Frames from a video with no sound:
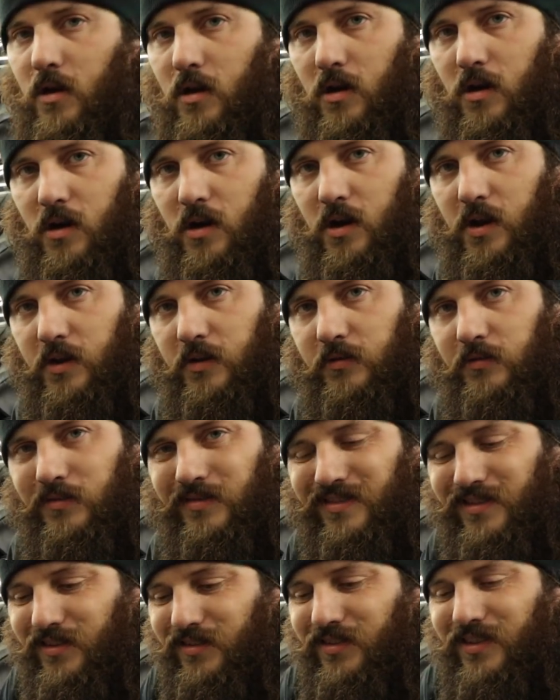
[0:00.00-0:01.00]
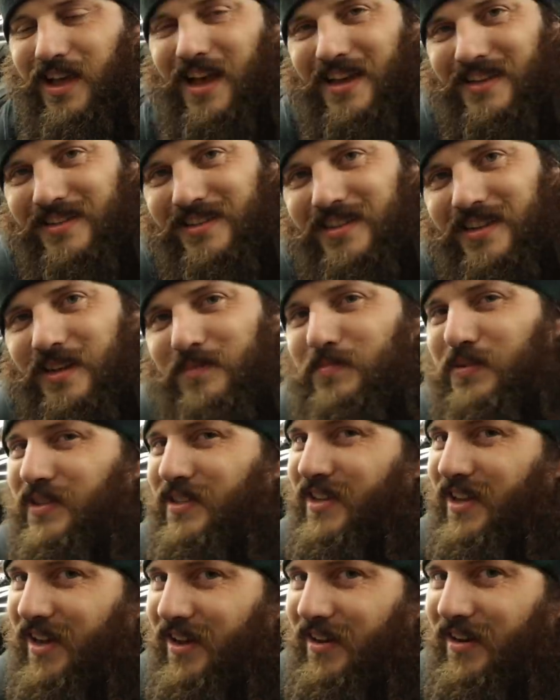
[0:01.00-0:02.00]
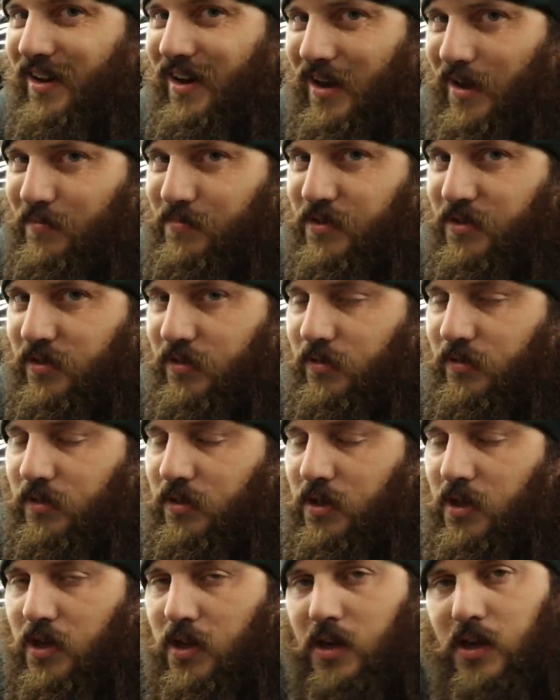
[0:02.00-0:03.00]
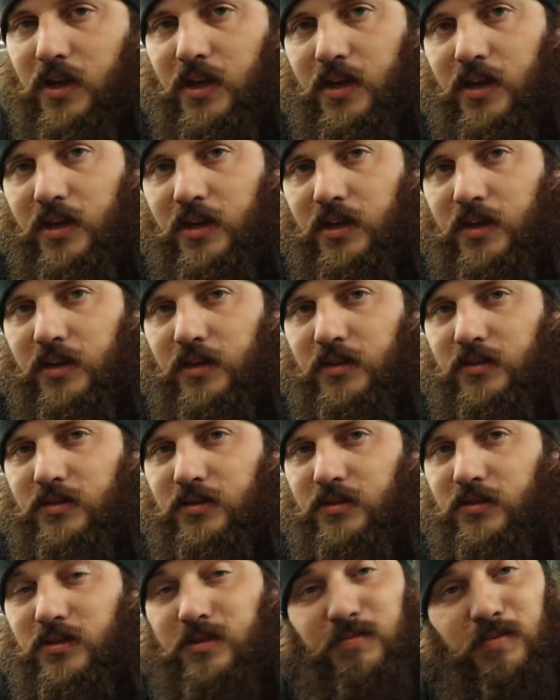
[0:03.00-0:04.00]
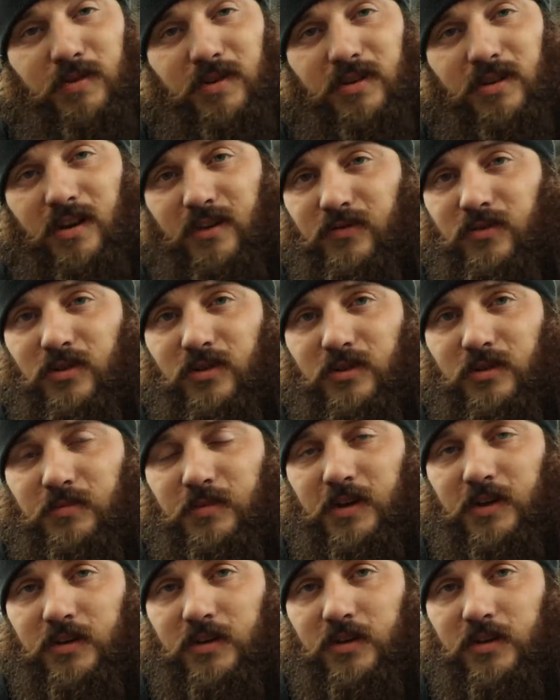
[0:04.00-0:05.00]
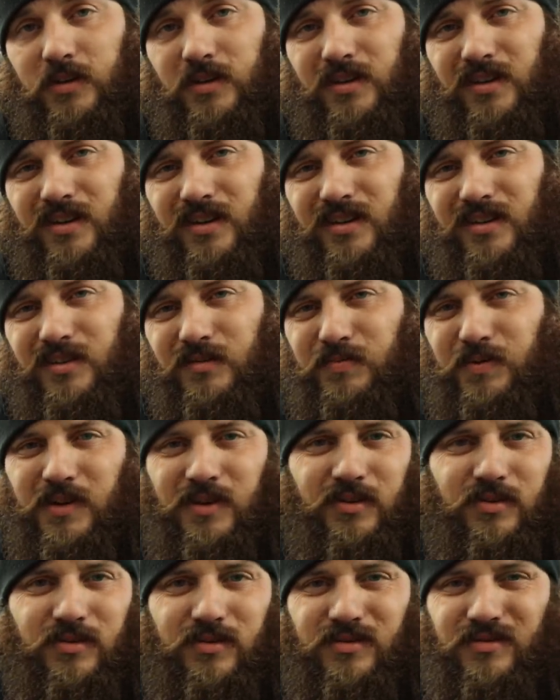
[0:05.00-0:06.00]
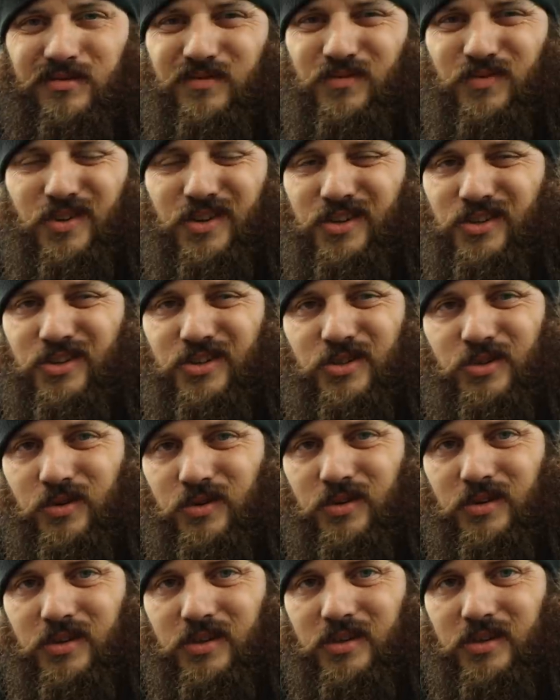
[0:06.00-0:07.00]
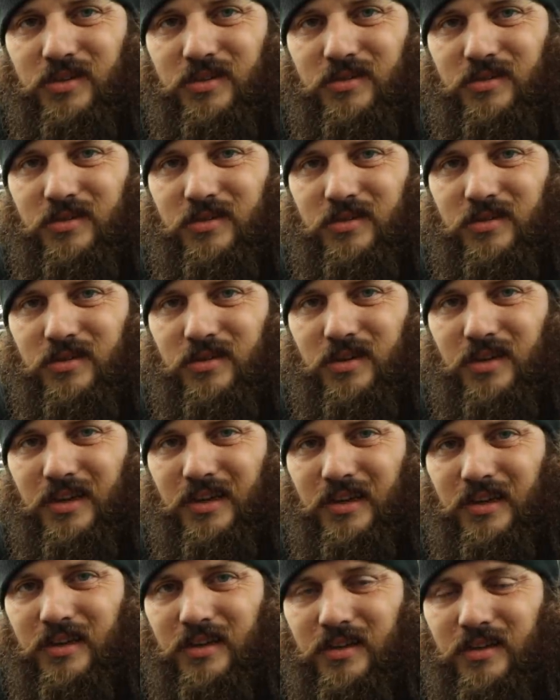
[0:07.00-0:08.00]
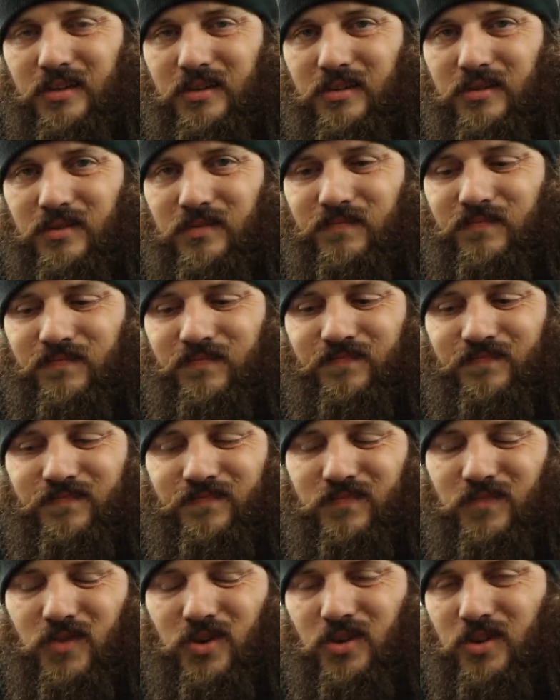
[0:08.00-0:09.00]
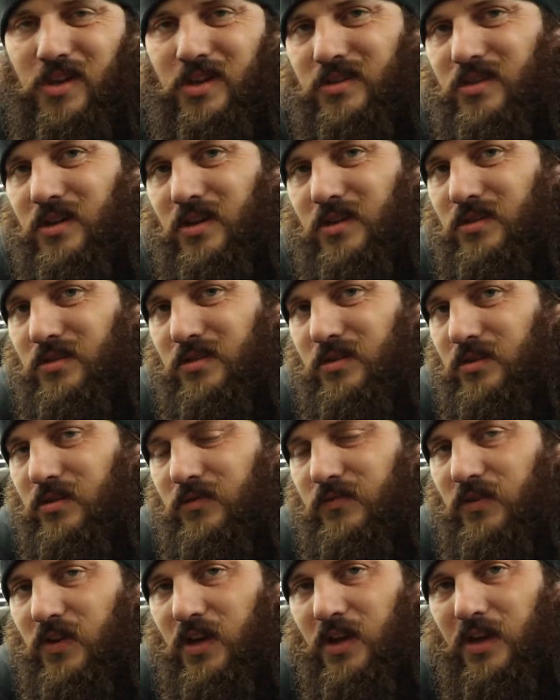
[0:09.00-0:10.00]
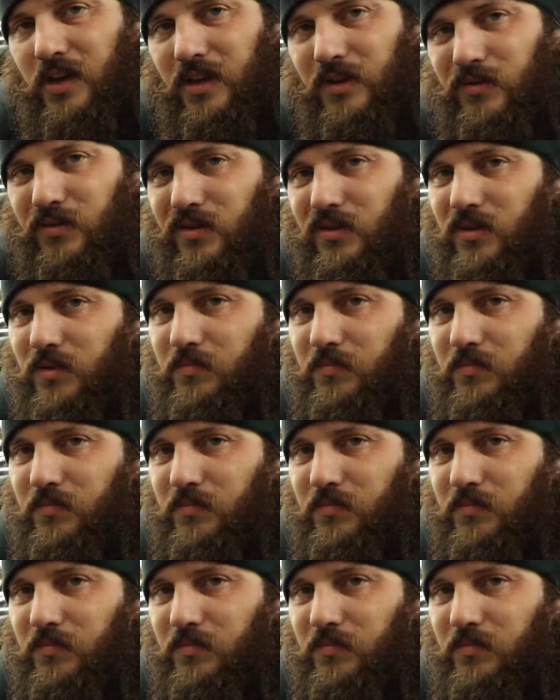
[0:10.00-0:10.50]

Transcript: All right, the last step is kind of optional. It's to put a cover on your bike. Depending on where you're storing it and all that kind of stuff, it really